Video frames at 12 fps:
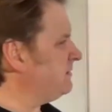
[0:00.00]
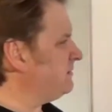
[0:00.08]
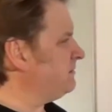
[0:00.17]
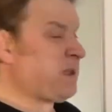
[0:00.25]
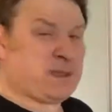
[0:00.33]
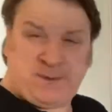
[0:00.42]

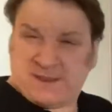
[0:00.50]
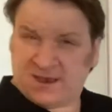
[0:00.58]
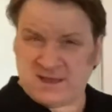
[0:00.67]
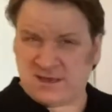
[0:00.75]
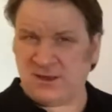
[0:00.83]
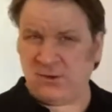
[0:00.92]
Maybe
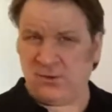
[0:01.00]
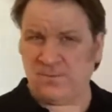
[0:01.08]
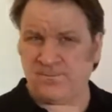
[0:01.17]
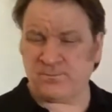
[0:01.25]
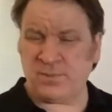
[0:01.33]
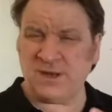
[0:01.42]
they do.
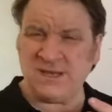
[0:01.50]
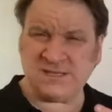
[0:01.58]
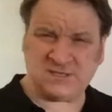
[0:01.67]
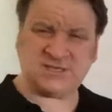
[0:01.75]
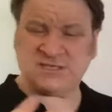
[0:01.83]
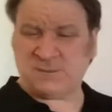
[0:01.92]
But
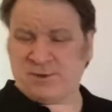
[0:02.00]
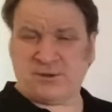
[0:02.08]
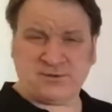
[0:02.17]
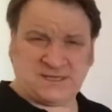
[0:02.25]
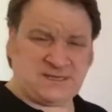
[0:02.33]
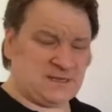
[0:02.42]
let's just
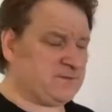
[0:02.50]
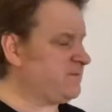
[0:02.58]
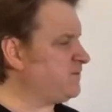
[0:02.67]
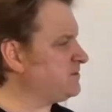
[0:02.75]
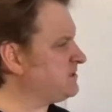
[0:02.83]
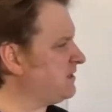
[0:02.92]
suppose they didn't
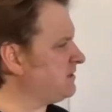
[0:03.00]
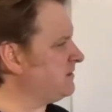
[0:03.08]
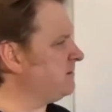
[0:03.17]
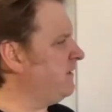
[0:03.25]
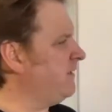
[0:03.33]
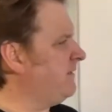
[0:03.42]
for a
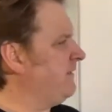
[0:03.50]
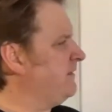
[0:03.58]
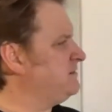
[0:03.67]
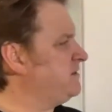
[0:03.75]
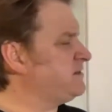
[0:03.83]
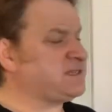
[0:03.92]
second.
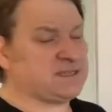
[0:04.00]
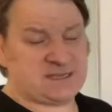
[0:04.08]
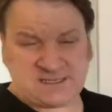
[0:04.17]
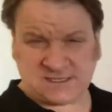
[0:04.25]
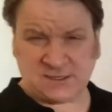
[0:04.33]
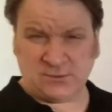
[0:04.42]
The
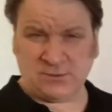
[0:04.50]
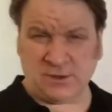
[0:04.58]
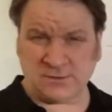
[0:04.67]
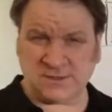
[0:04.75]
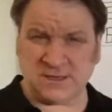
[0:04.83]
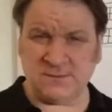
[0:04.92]
solicitor will
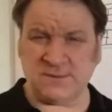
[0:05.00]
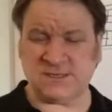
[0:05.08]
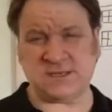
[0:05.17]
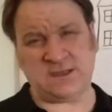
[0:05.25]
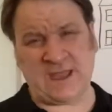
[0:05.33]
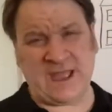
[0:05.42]
go to them and
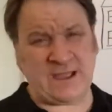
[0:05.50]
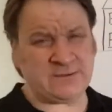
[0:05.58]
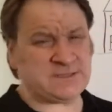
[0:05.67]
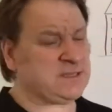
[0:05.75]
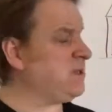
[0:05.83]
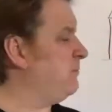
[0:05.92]
say, the
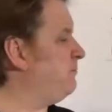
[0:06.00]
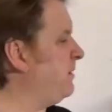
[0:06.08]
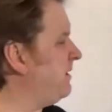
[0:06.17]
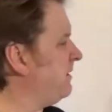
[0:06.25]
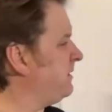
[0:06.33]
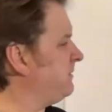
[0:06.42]
house that you're
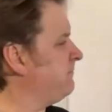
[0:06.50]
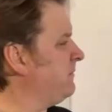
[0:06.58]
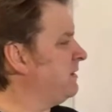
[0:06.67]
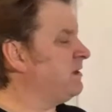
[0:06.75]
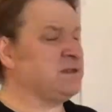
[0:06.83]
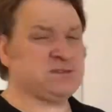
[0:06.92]
buying
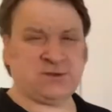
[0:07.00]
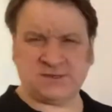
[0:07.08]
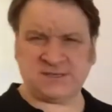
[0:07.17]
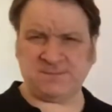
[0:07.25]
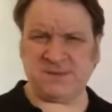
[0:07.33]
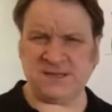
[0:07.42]
has got a
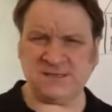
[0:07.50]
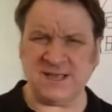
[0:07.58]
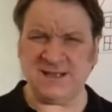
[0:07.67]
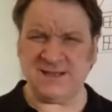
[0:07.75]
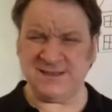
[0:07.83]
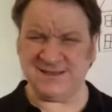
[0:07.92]
septic
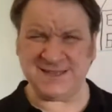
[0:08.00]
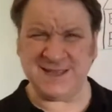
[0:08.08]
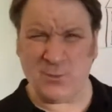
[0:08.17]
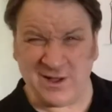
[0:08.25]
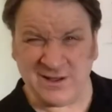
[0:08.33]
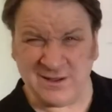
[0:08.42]
tank. And they say,
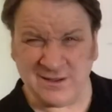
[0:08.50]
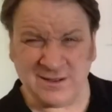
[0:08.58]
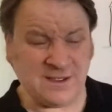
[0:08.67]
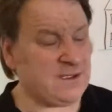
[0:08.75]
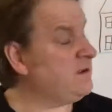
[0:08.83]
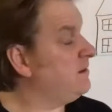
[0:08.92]
what?
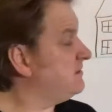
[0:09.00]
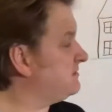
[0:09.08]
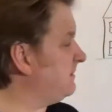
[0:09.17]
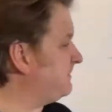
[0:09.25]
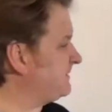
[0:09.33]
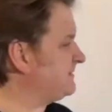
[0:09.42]

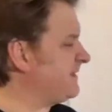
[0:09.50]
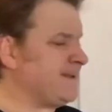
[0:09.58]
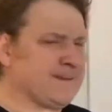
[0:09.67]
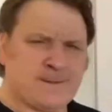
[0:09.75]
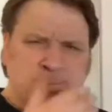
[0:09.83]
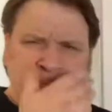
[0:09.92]
Septic tank.